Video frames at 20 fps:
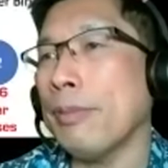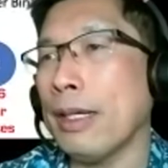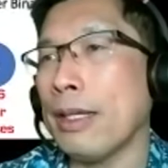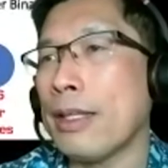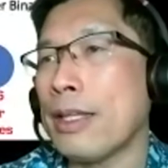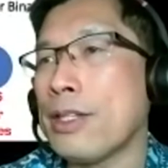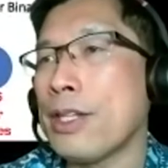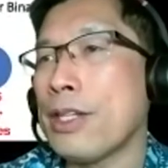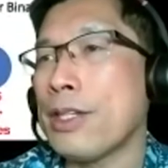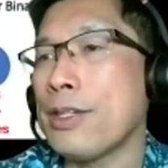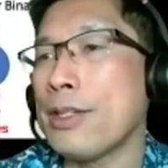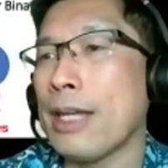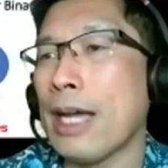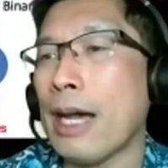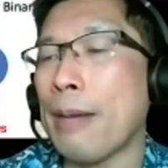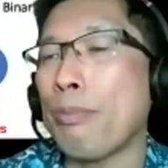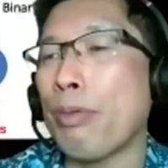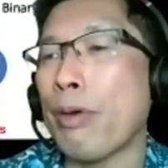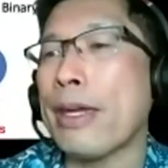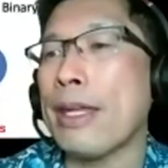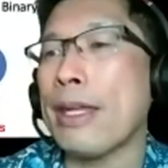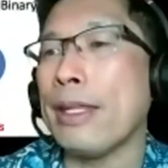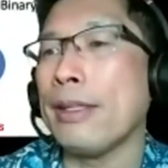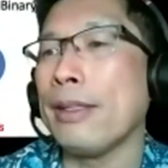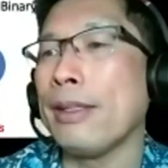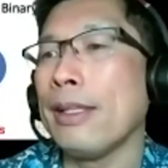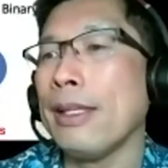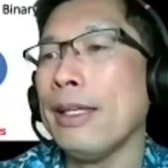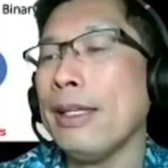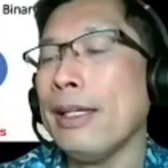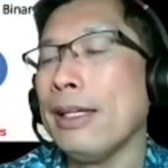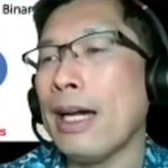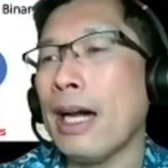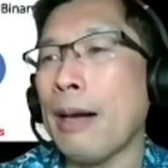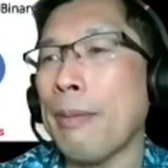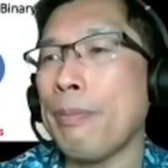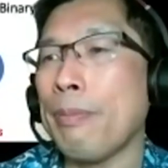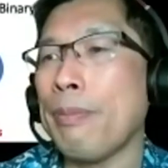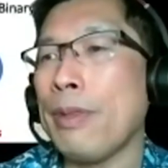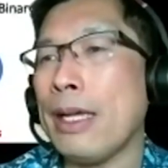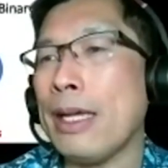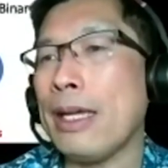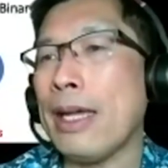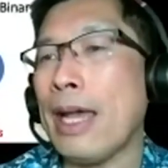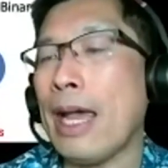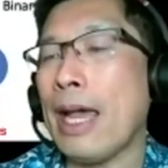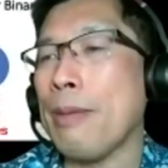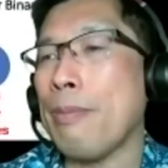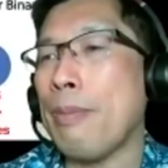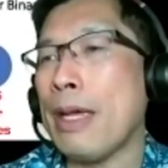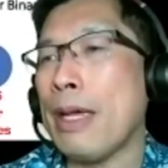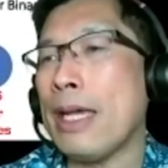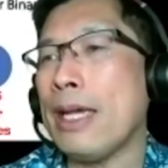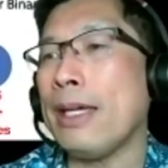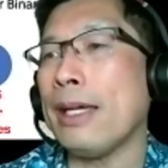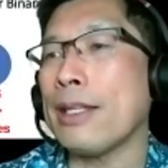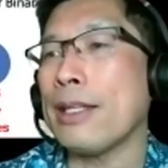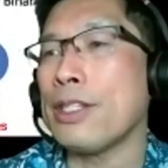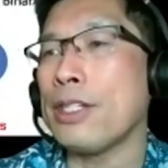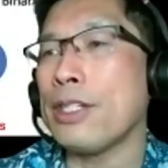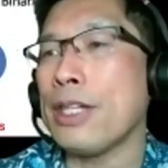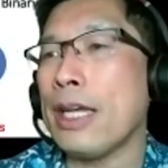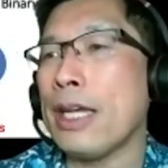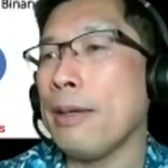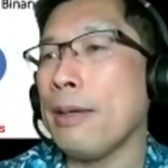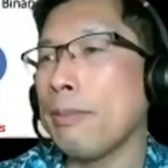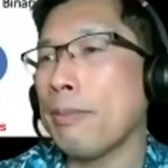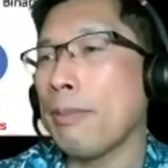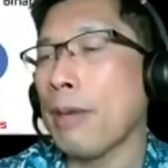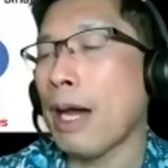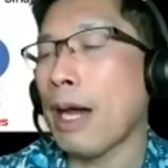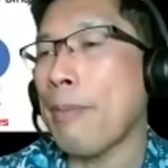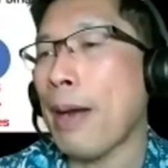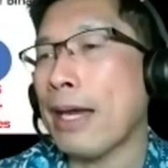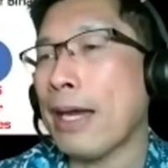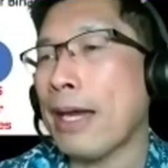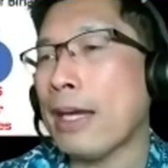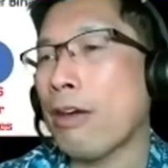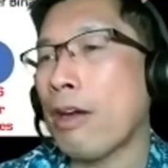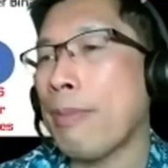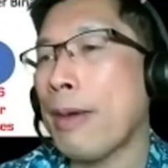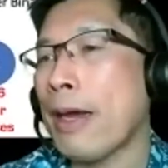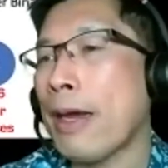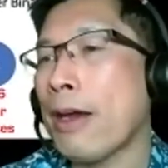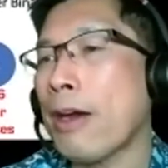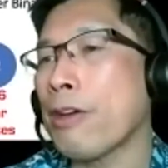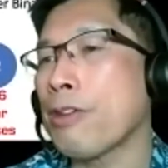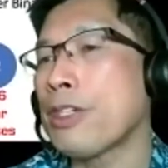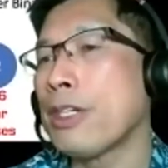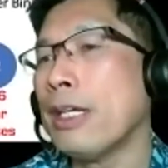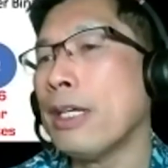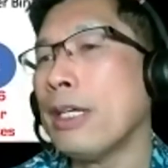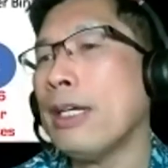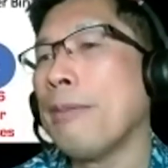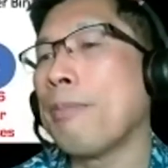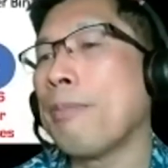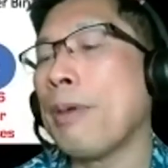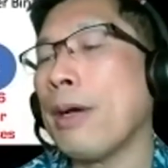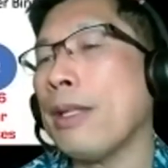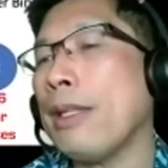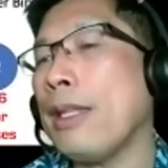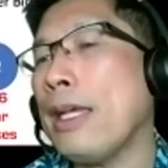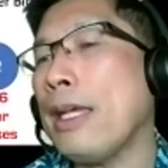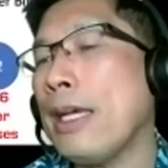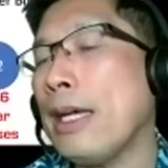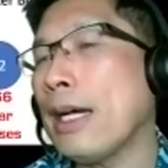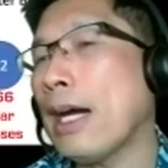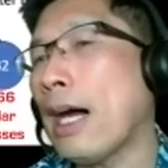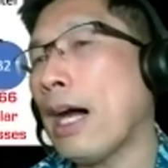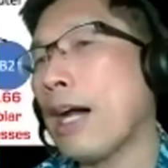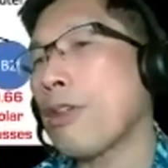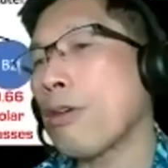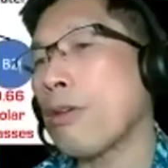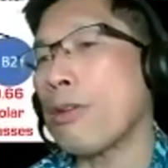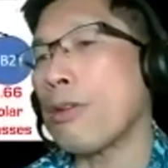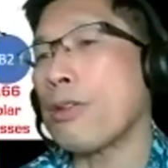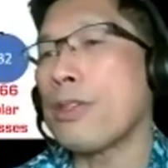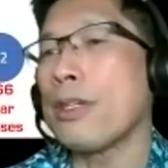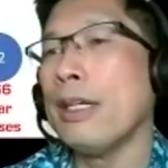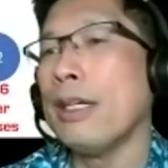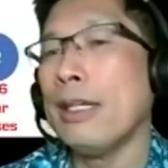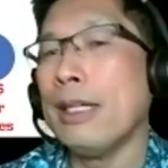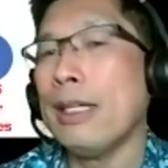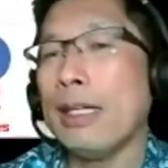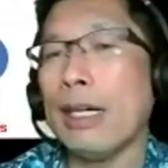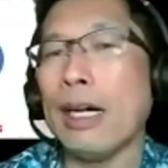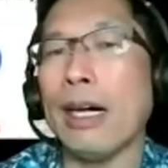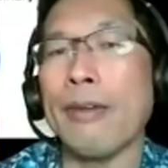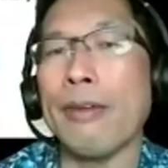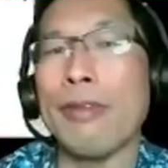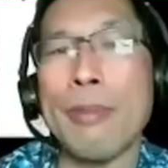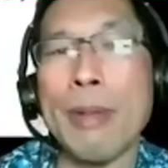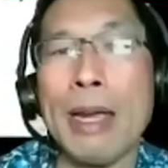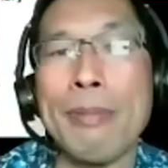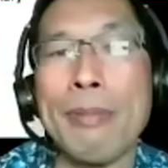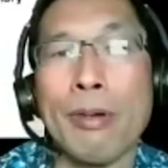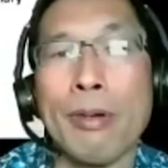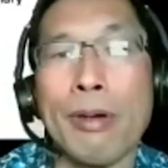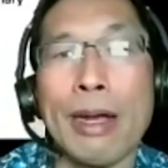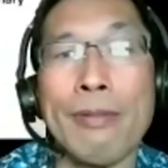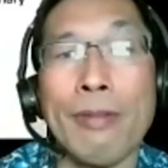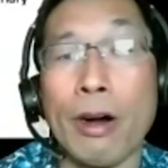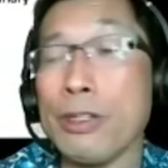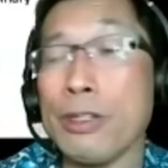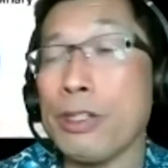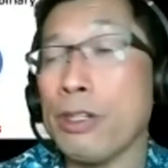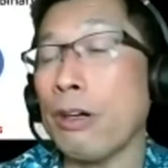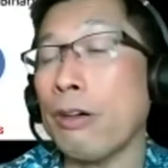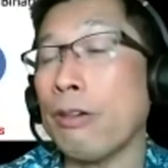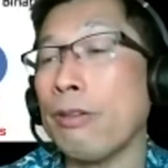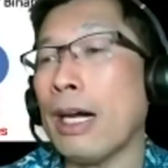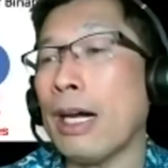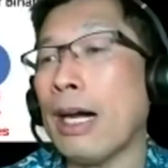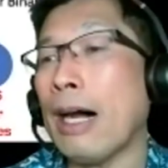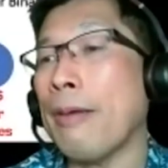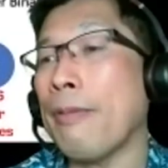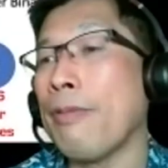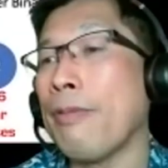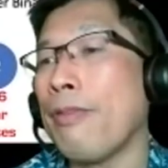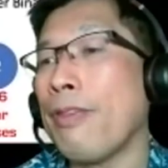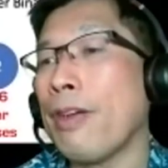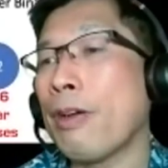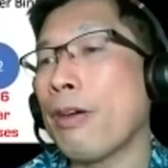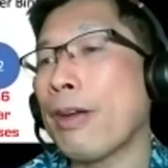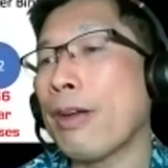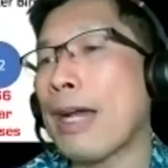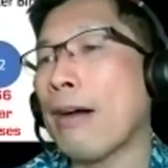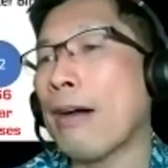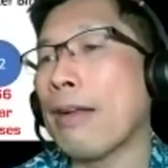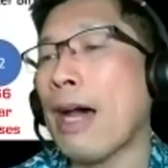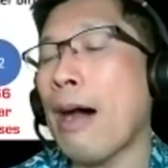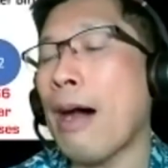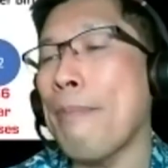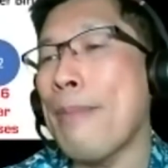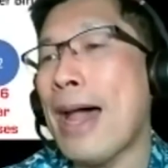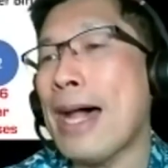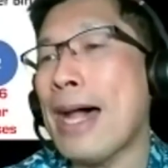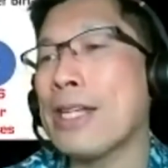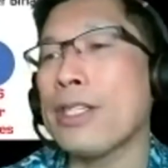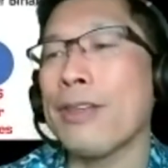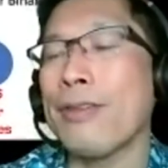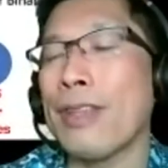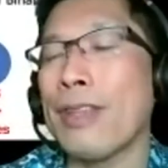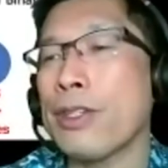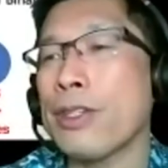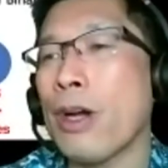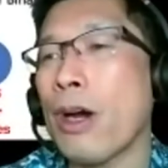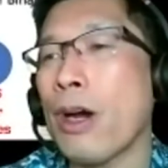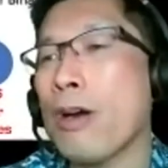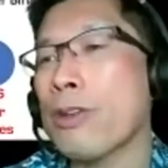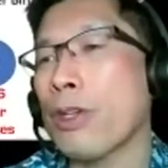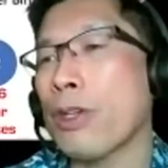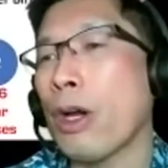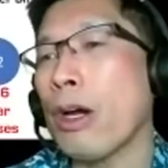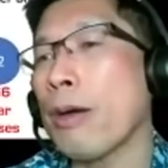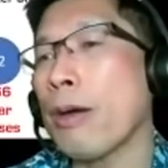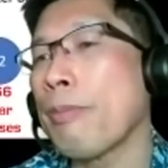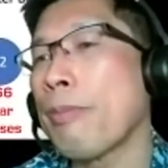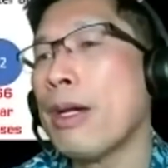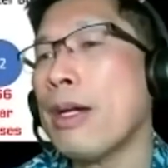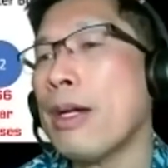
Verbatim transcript: this is uh, breaking up the A, B, and C um, binary pairs, but the authors of the paper have also um, figured out how massive the stars are.